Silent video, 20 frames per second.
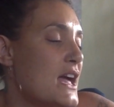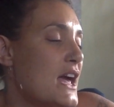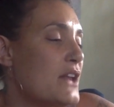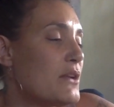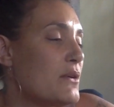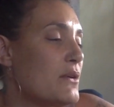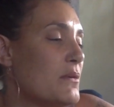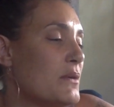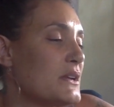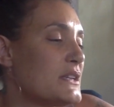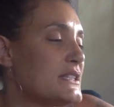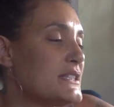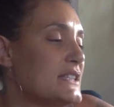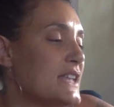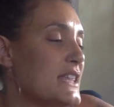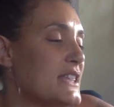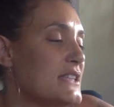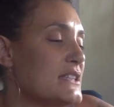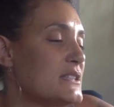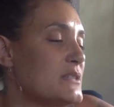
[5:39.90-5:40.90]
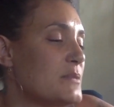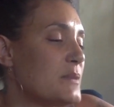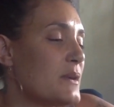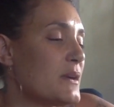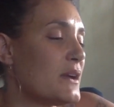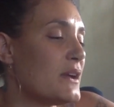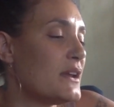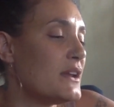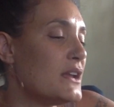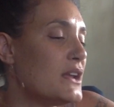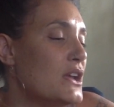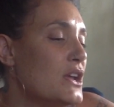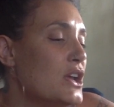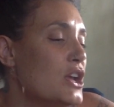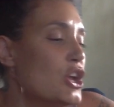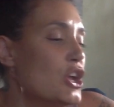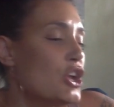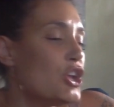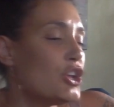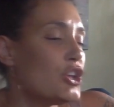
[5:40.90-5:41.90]
how do I want to say this, Spirit?
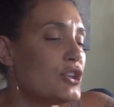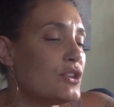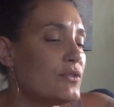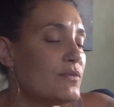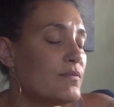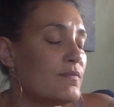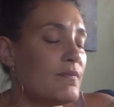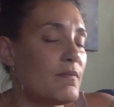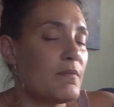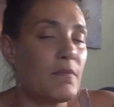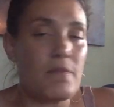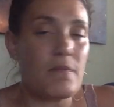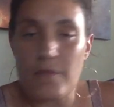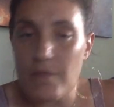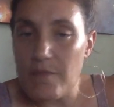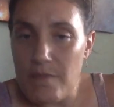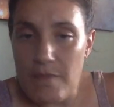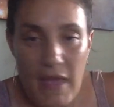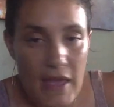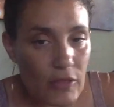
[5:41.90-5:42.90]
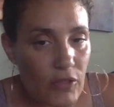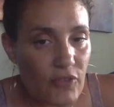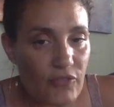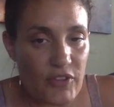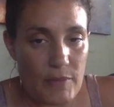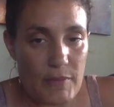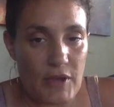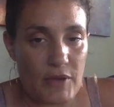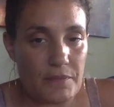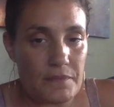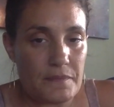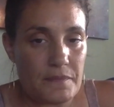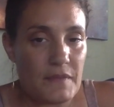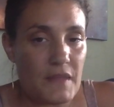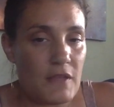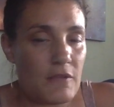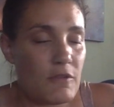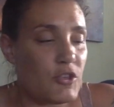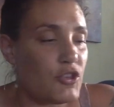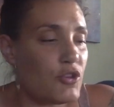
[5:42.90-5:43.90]
Male or female?
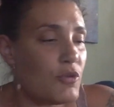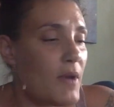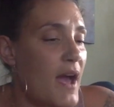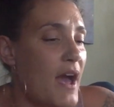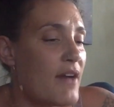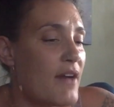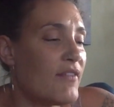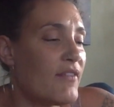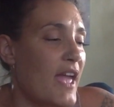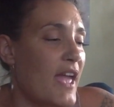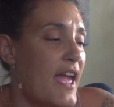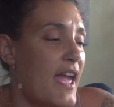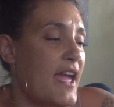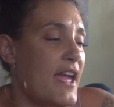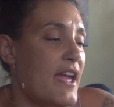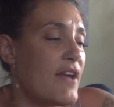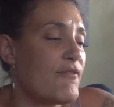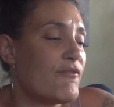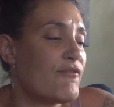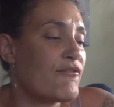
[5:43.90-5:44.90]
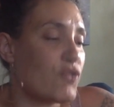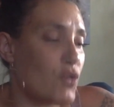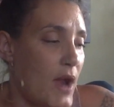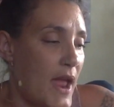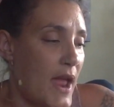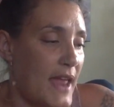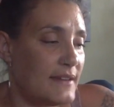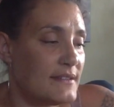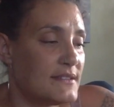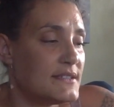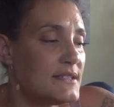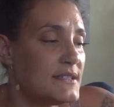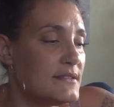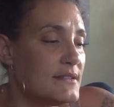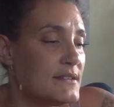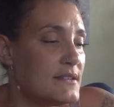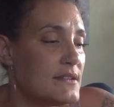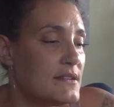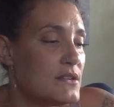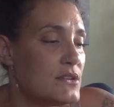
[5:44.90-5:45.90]
You have a friend
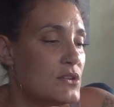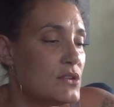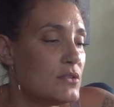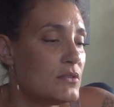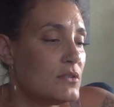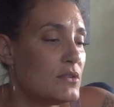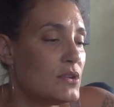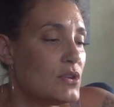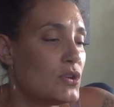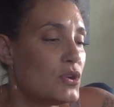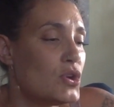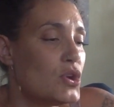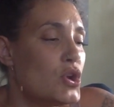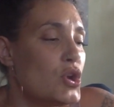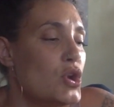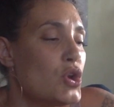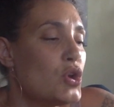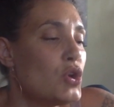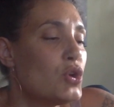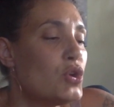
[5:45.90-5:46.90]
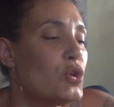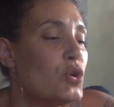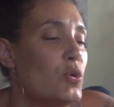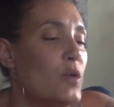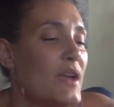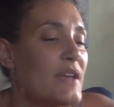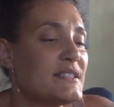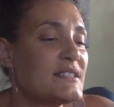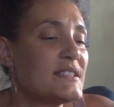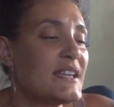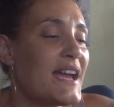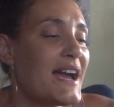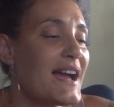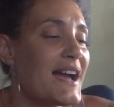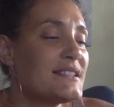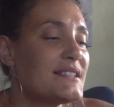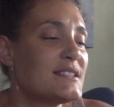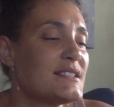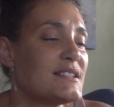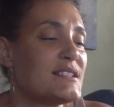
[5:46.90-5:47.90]
who has
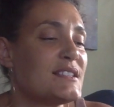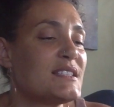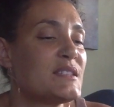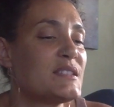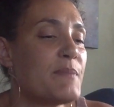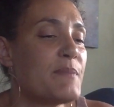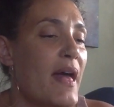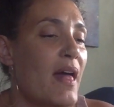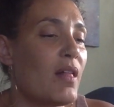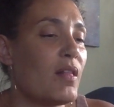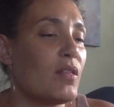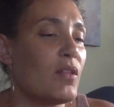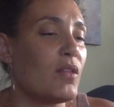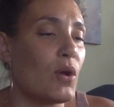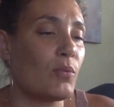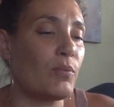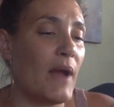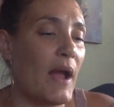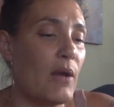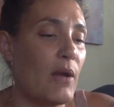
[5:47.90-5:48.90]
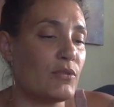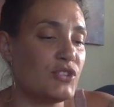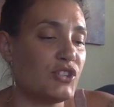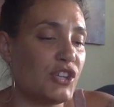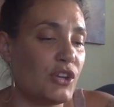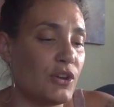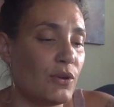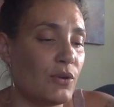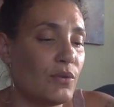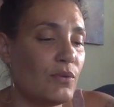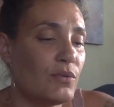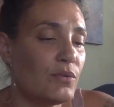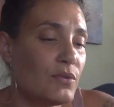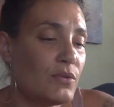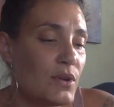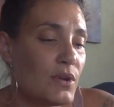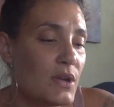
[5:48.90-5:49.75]
cast a spell around you